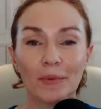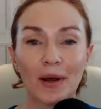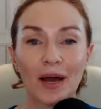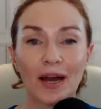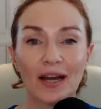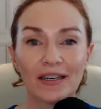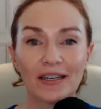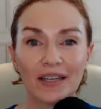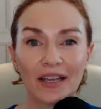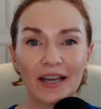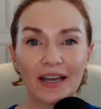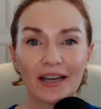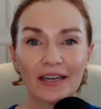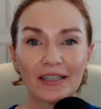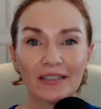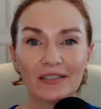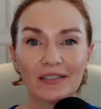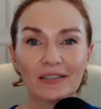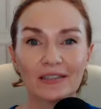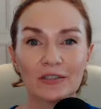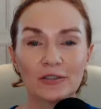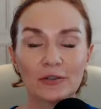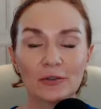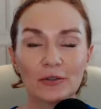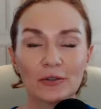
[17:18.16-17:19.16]

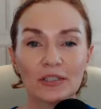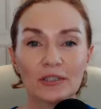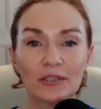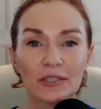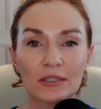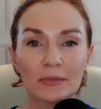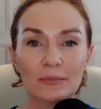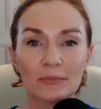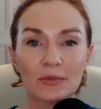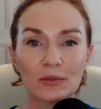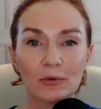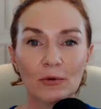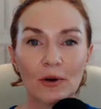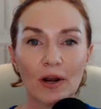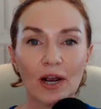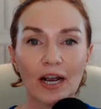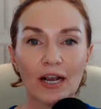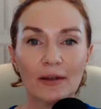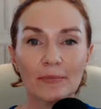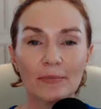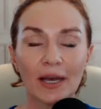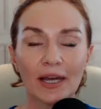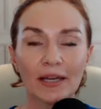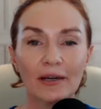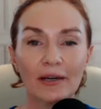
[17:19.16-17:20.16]
Podcast. You can
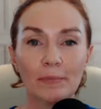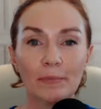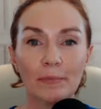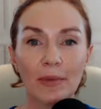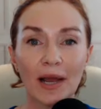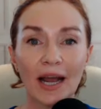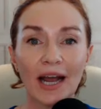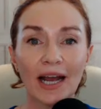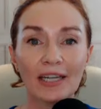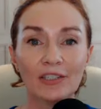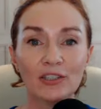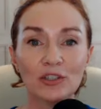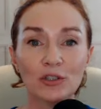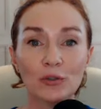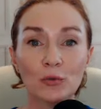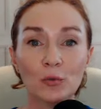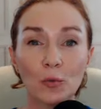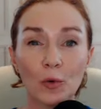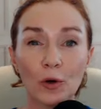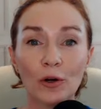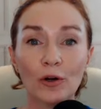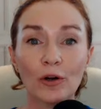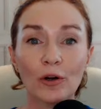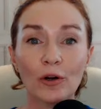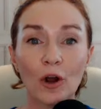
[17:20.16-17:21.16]
subscribe at
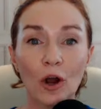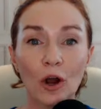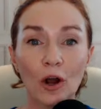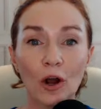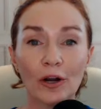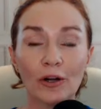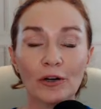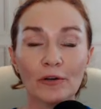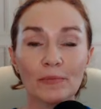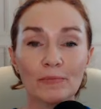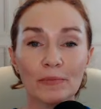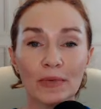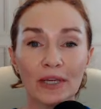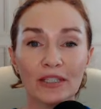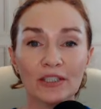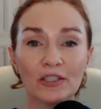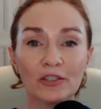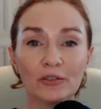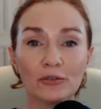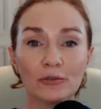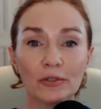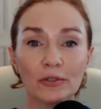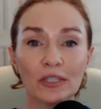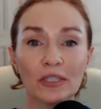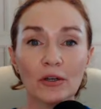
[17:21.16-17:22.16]
Patchwork Heart
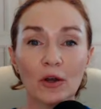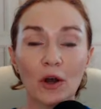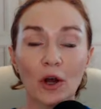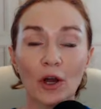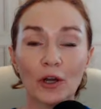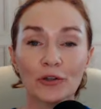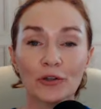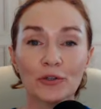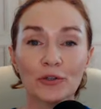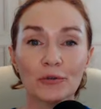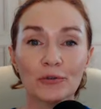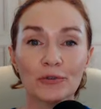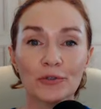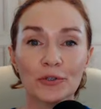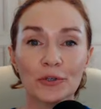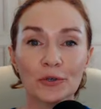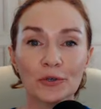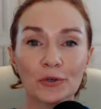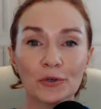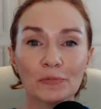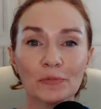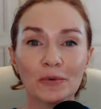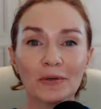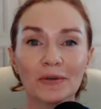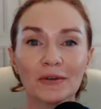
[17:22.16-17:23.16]
Ministry on
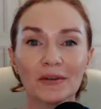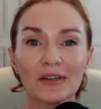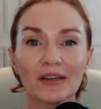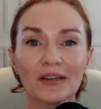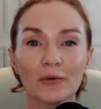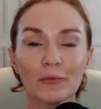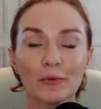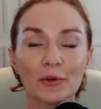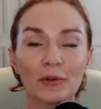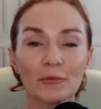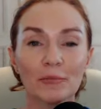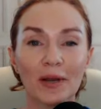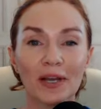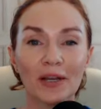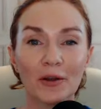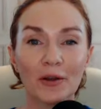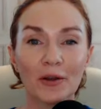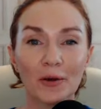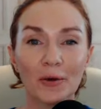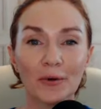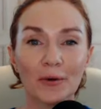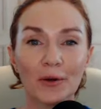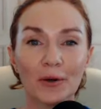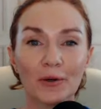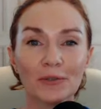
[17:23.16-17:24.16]
YouTube with my
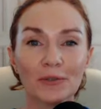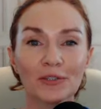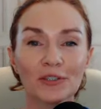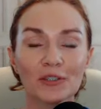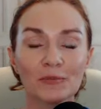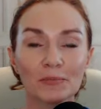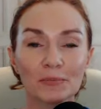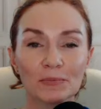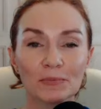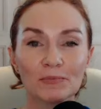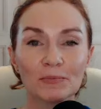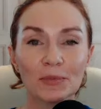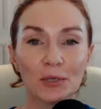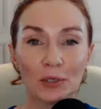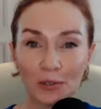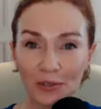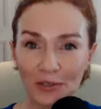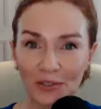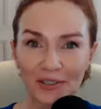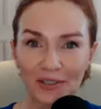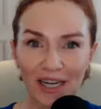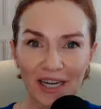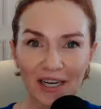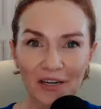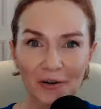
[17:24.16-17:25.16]
co-host Bill
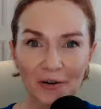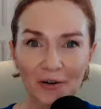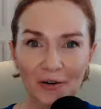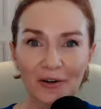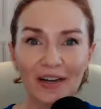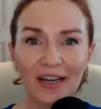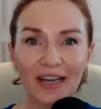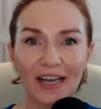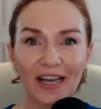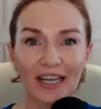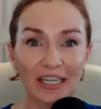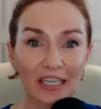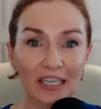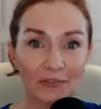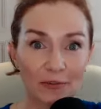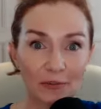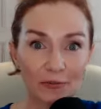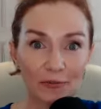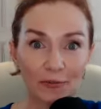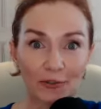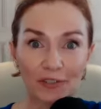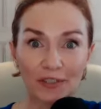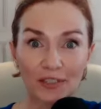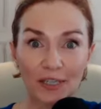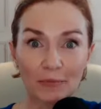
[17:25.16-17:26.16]
Snyder. And
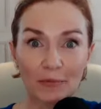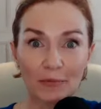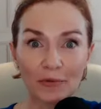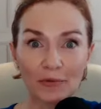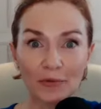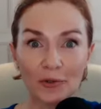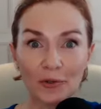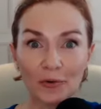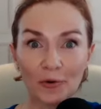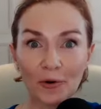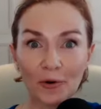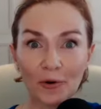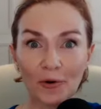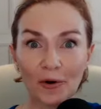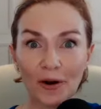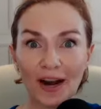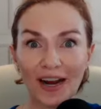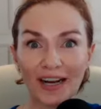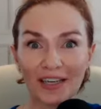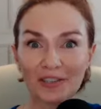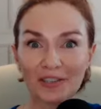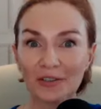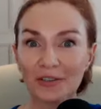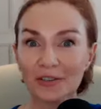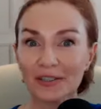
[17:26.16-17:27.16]
even for some of you who are
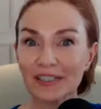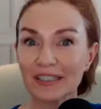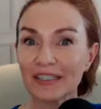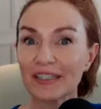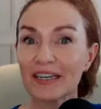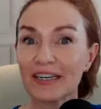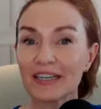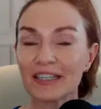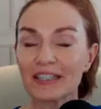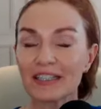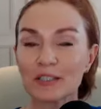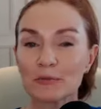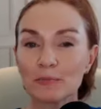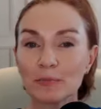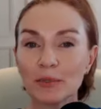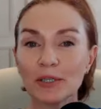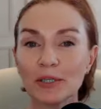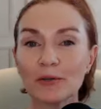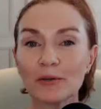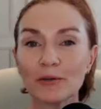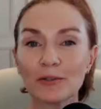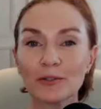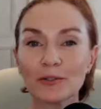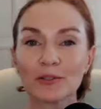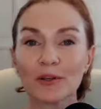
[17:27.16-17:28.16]
actually
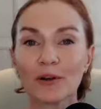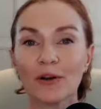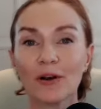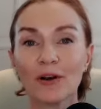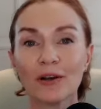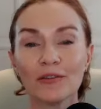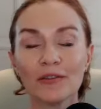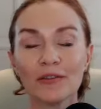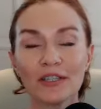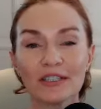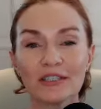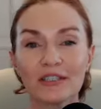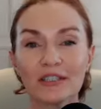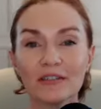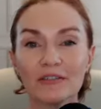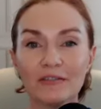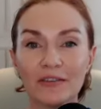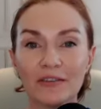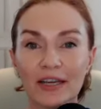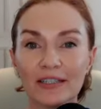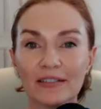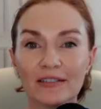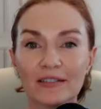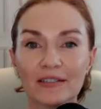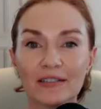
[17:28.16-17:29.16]
speakers on this
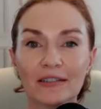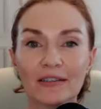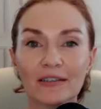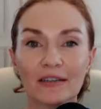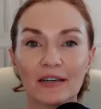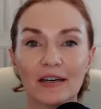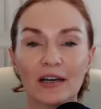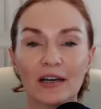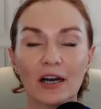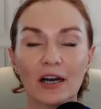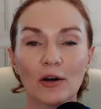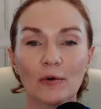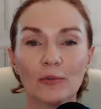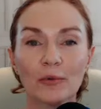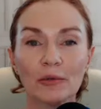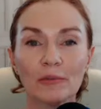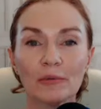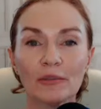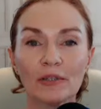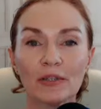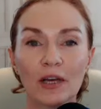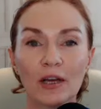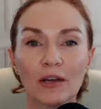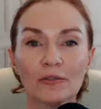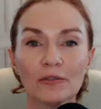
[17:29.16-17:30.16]
event, we
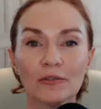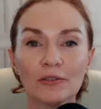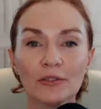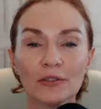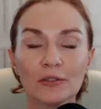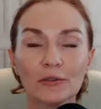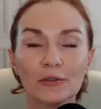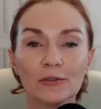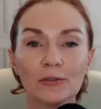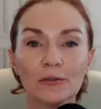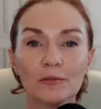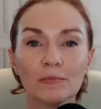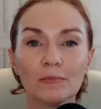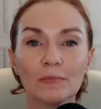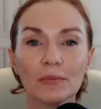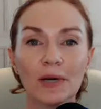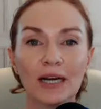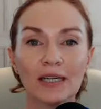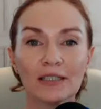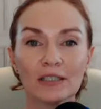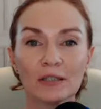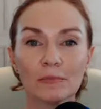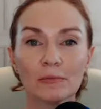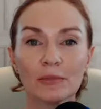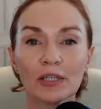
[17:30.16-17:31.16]
would love to
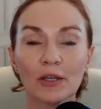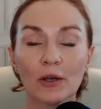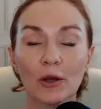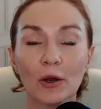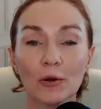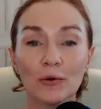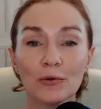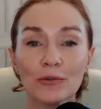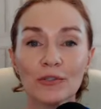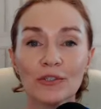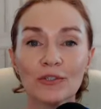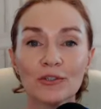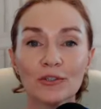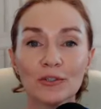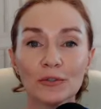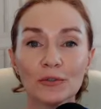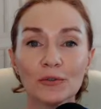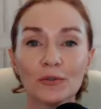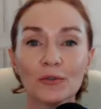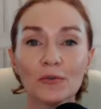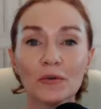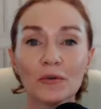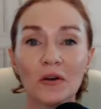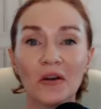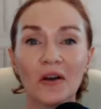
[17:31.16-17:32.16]
possibly host
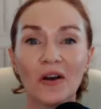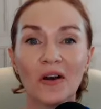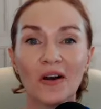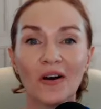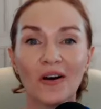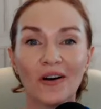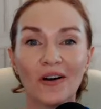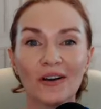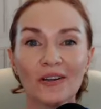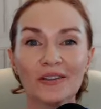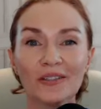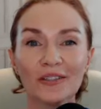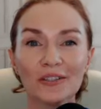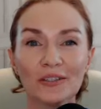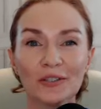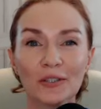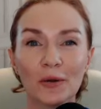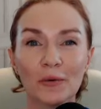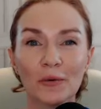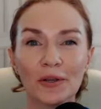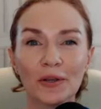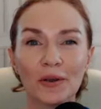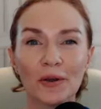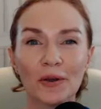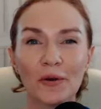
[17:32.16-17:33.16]
you on the
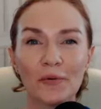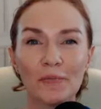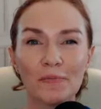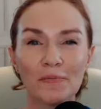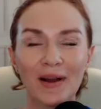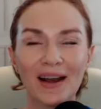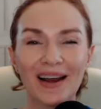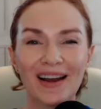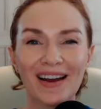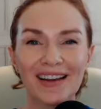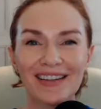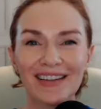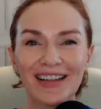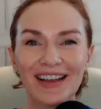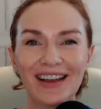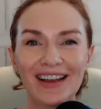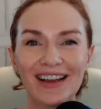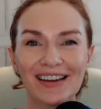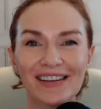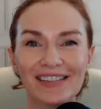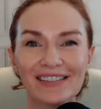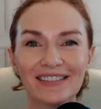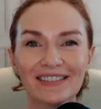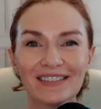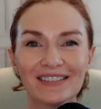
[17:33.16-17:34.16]
Sowing Hope
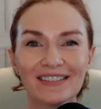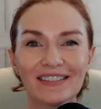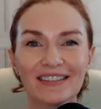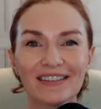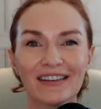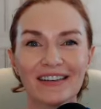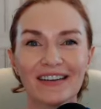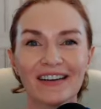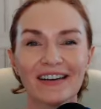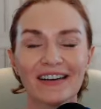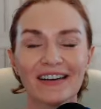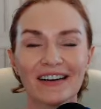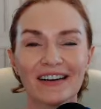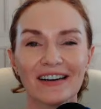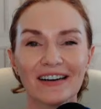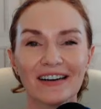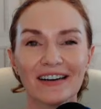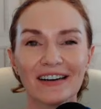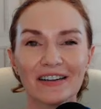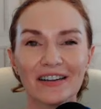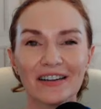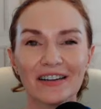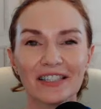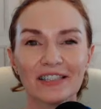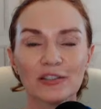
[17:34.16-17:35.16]
podcast.
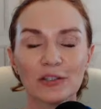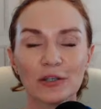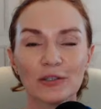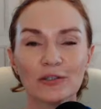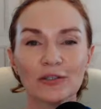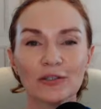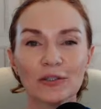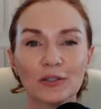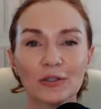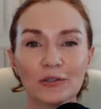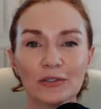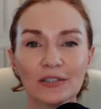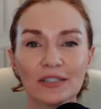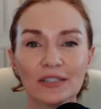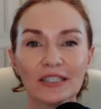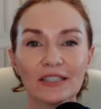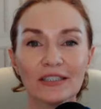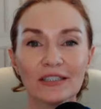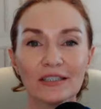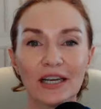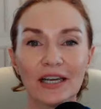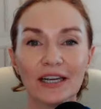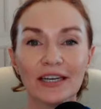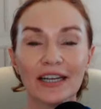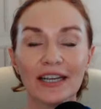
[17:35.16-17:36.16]
That's on
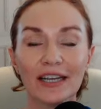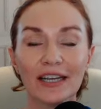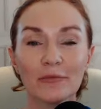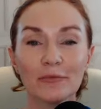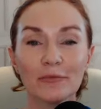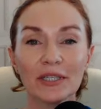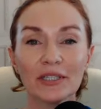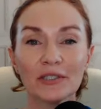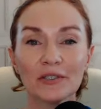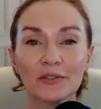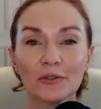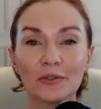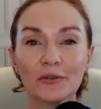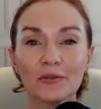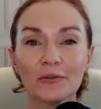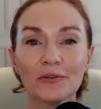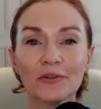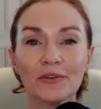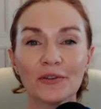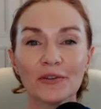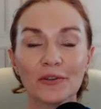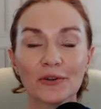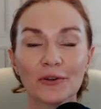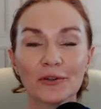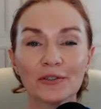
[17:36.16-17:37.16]
Tuesdays, 9 a.m.
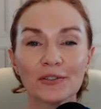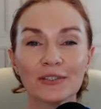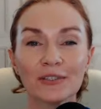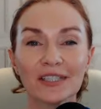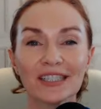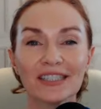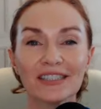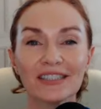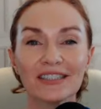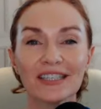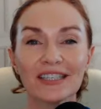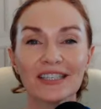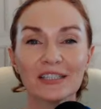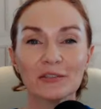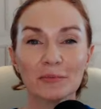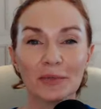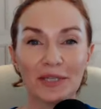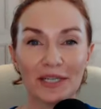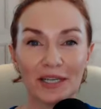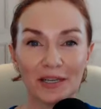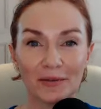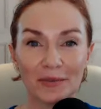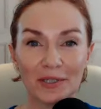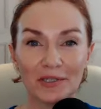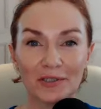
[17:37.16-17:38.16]
Eastern, Thursdays, 6
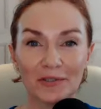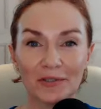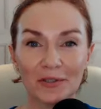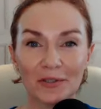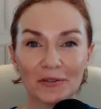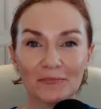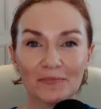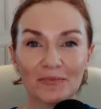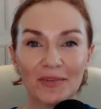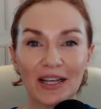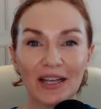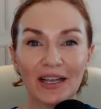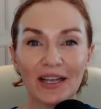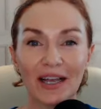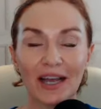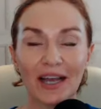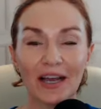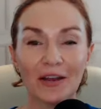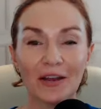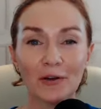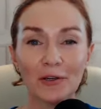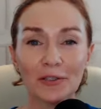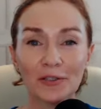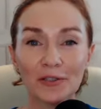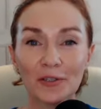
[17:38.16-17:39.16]
p.m. Eastern.
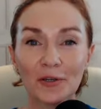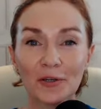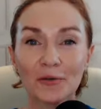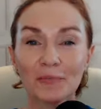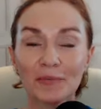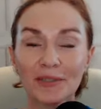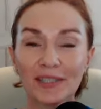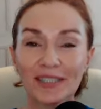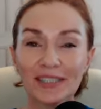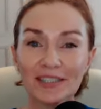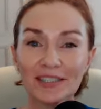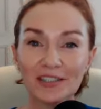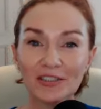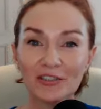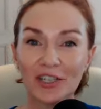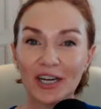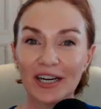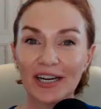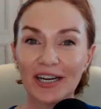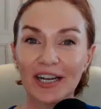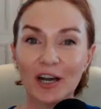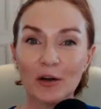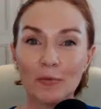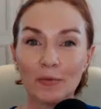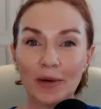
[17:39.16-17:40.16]
And also, please
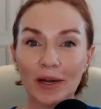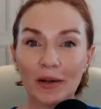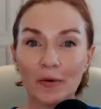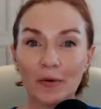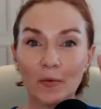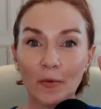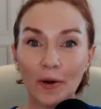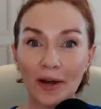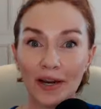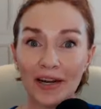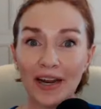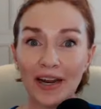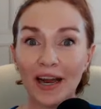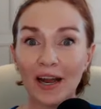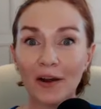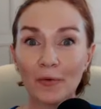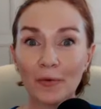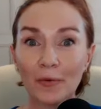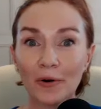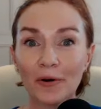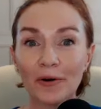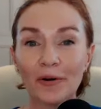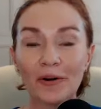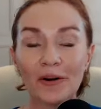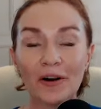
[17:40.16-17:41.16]
check out my
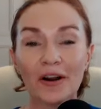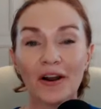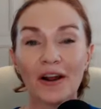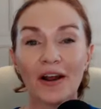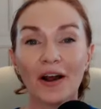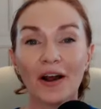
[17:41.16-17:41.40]
1-hour